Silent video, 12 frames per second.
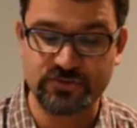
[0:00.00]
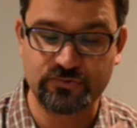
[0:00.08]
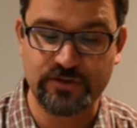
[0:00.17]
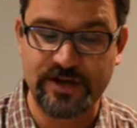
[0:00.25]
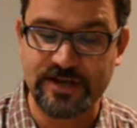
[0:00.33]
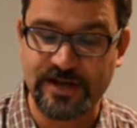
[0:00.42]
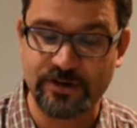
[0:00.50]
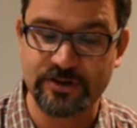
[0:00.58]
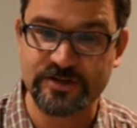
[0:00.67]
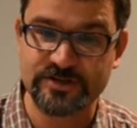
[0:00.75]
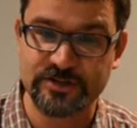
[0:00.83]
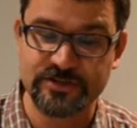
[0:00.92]
creating
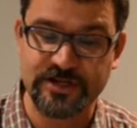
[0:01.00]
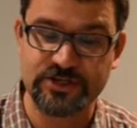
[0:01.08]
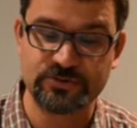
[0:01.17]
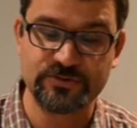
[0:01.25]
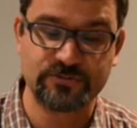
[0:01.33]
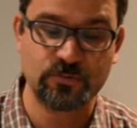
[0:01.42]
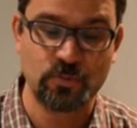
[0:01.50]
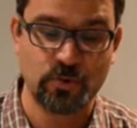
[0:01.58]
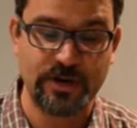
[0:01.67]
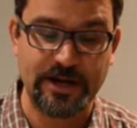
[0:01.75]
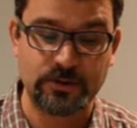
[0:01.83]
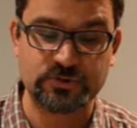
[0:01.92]
areas that are dangerous for war
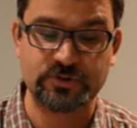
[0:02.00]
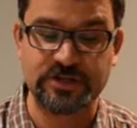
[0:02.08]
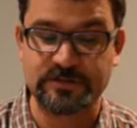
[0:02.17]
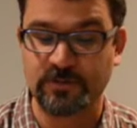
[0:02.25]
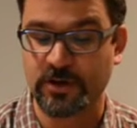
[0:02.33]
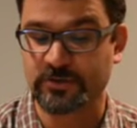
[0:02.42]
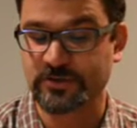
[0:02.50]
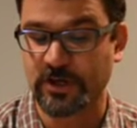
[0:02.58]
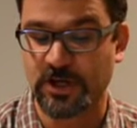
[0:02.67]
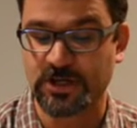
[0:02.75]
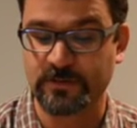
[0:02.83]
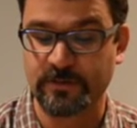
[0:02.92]
nouns or key models to
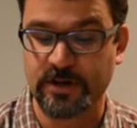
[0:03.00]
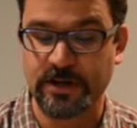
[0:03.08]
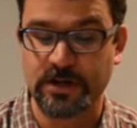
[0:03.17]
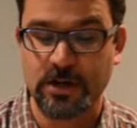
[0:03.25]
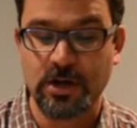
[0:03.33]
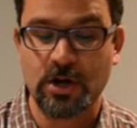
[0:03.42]
occupy,